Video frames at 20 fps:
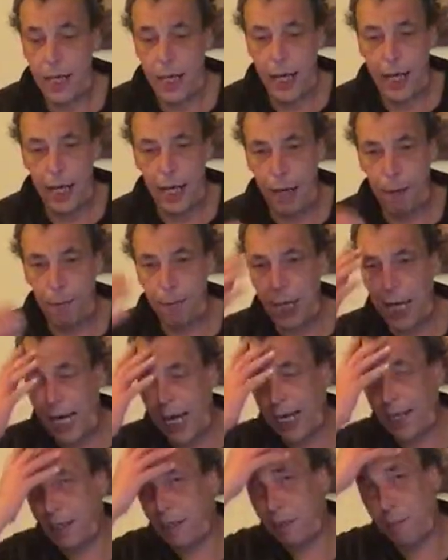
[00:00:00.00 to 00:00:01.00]

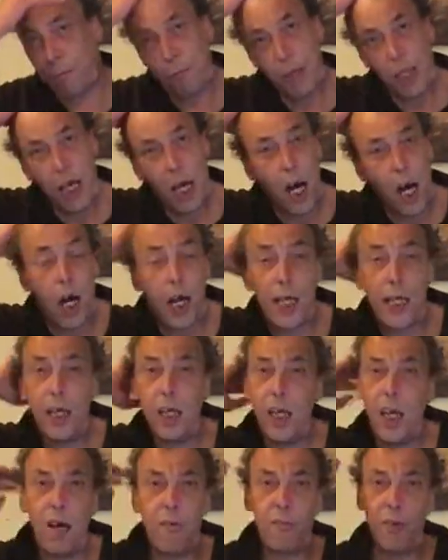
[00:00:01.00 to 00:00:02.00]
And I
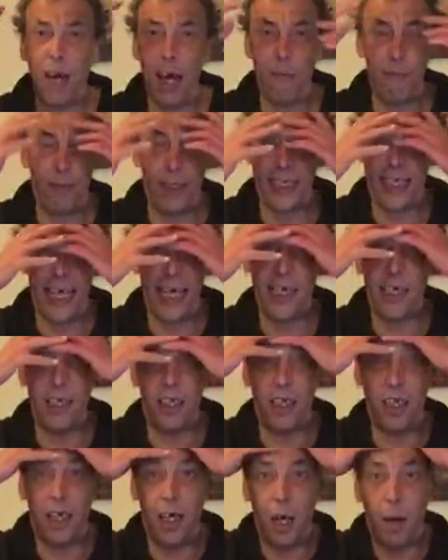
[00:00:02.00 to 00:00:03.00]
love every
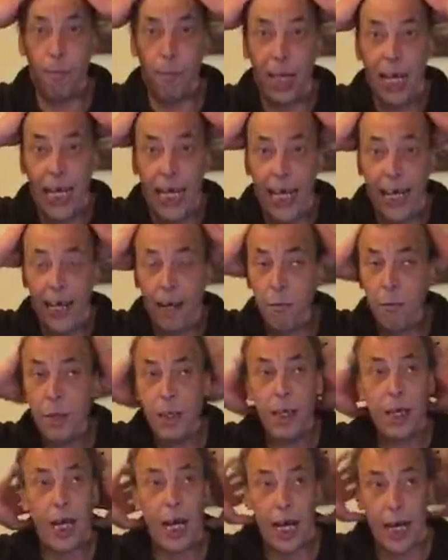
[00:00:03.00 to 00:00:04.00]
second that I'm here,
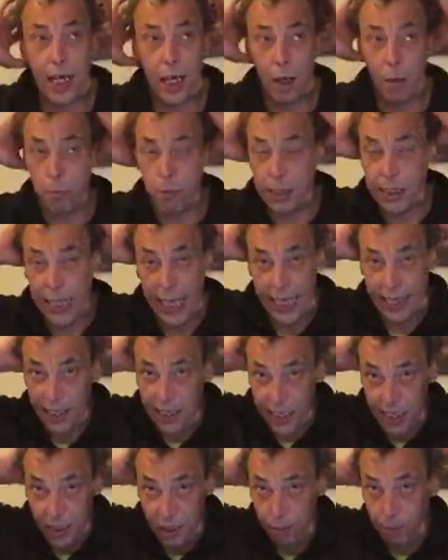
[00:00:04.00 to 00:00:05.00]
and I'm glad
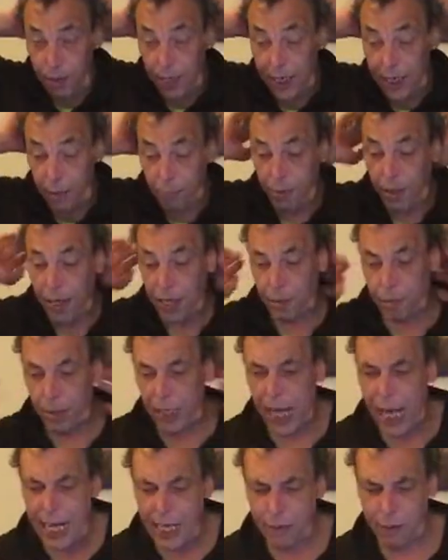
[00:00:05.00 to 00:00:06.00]
that it's played a part in
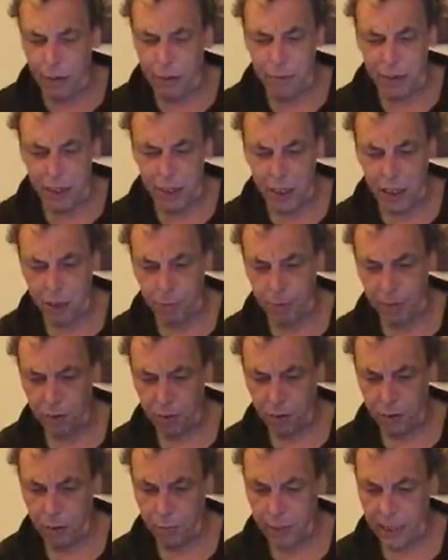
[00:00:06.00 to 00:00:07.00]
my... Anyway, we don't need to be
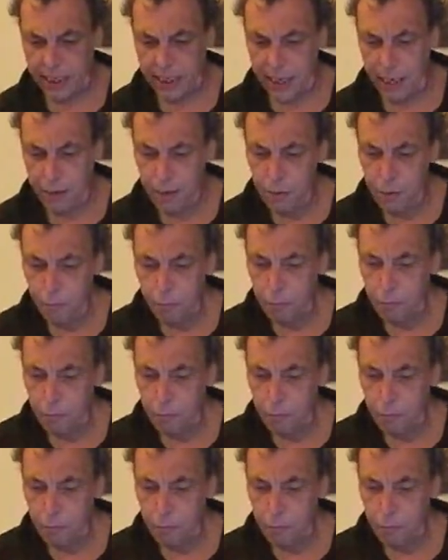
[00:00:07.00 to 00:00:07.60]
talking about that.